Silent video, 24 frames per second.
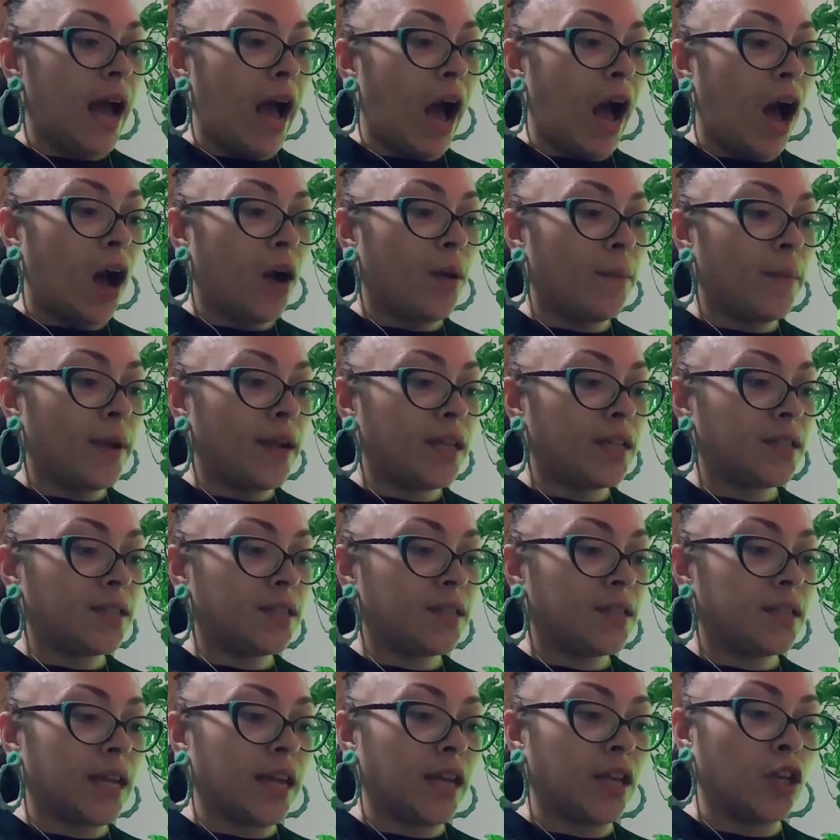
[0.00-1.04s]

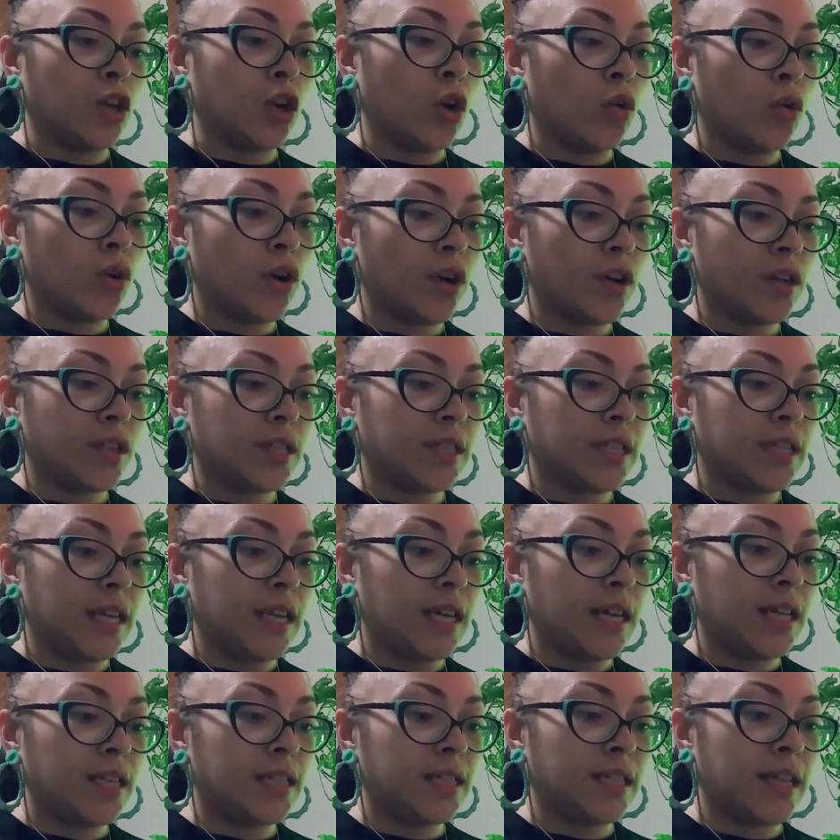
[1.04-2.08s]
almonds, yogurt
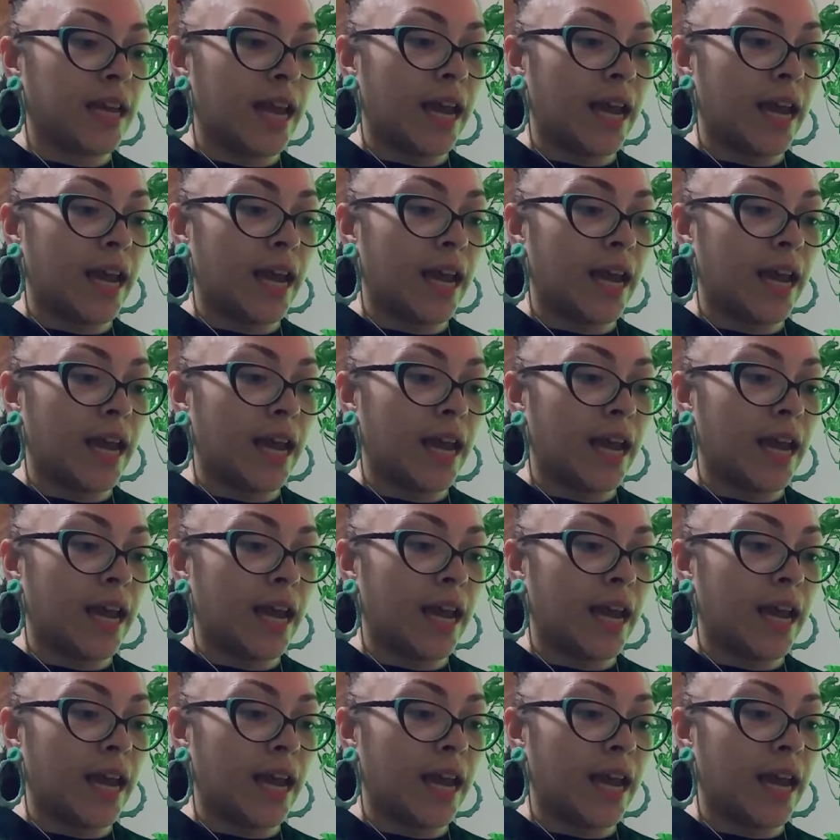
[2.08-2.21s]
seeds,